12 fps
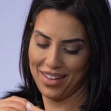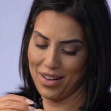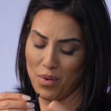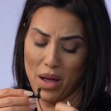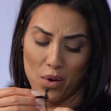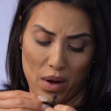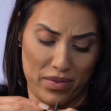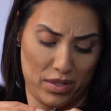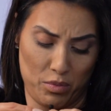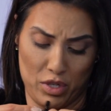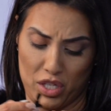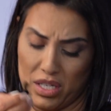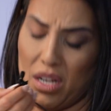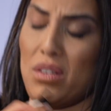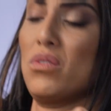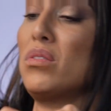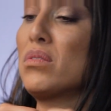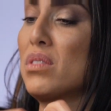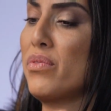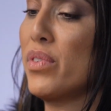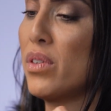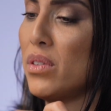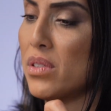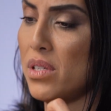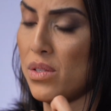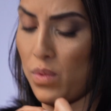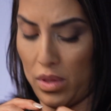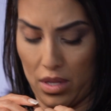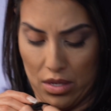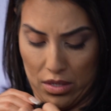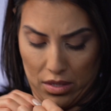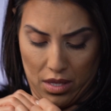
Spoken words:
Why do I have so much technical difficulties with this